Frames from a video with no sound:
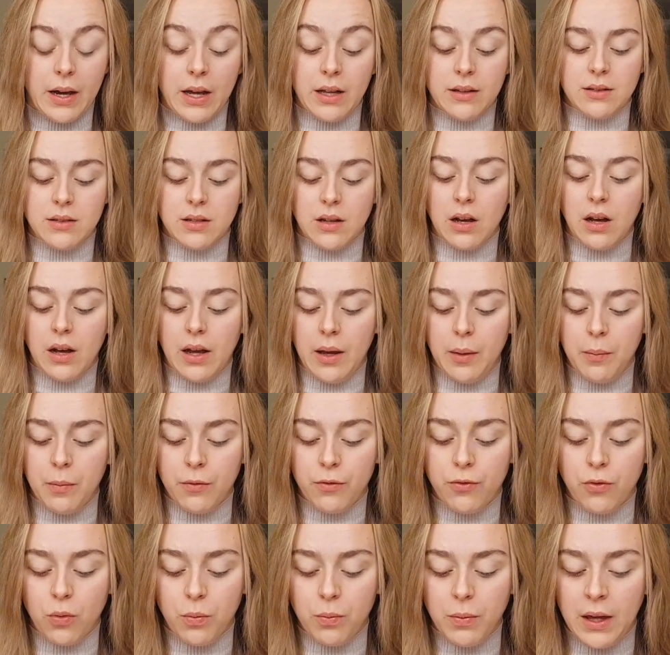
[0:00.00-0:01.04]
time
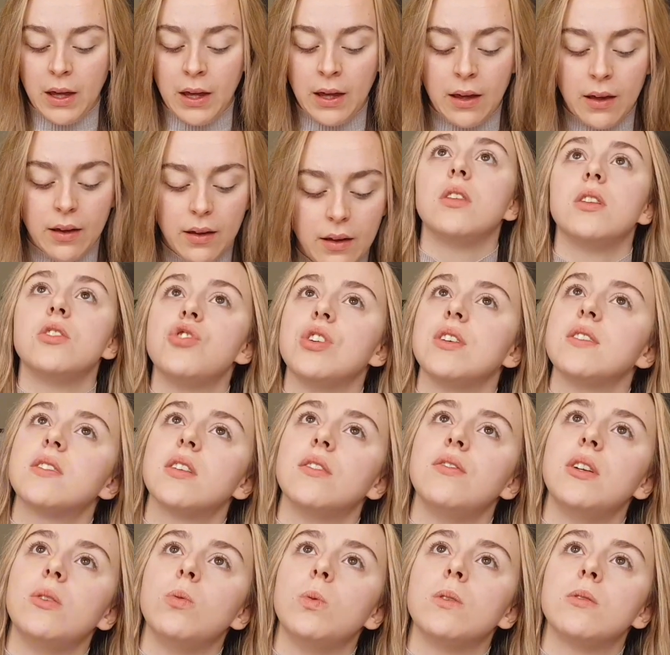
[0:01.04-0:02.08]
for me. The gist of
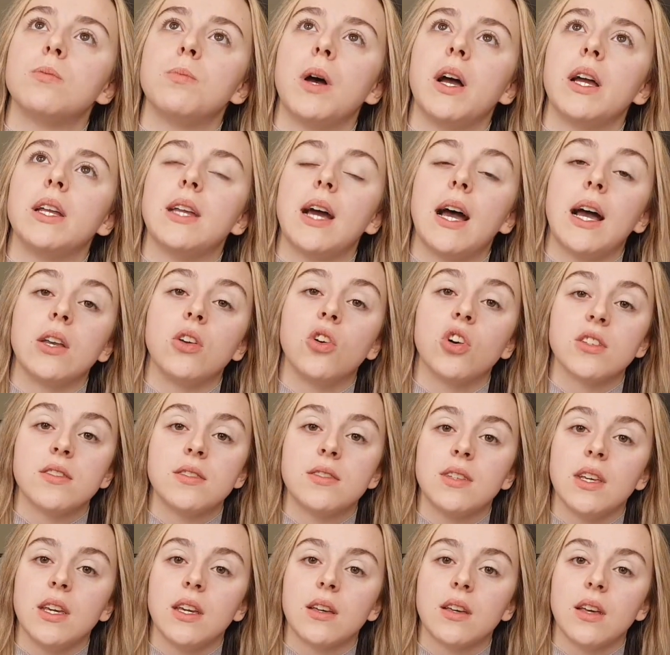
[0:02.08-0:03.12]
it was my dad got
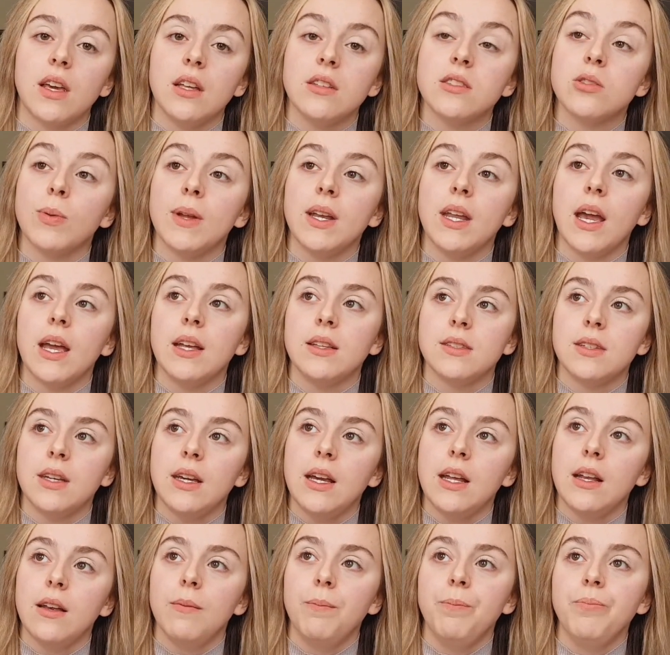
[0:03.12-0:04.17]
sick in
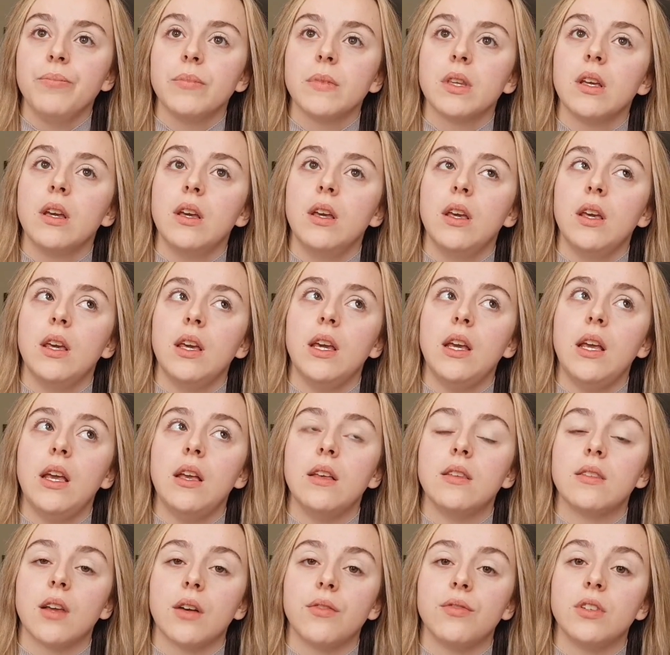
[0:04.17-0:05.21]
2018. He
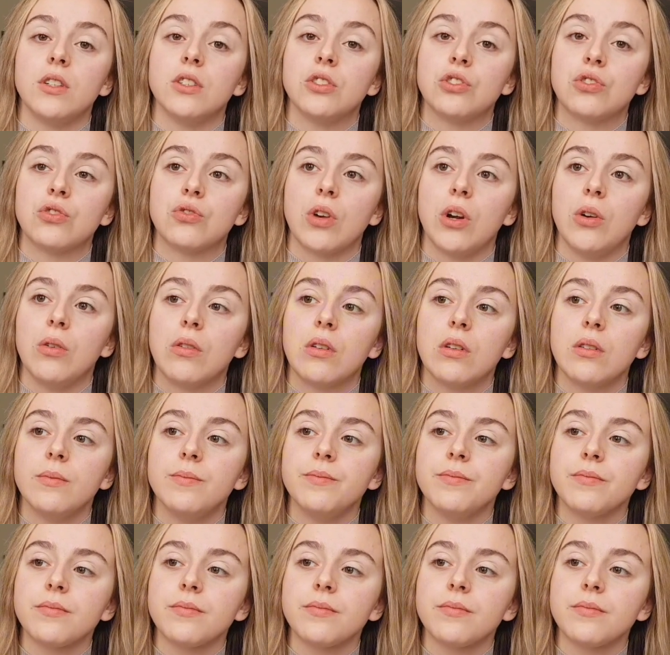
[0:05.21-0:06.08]
suffered a stroke.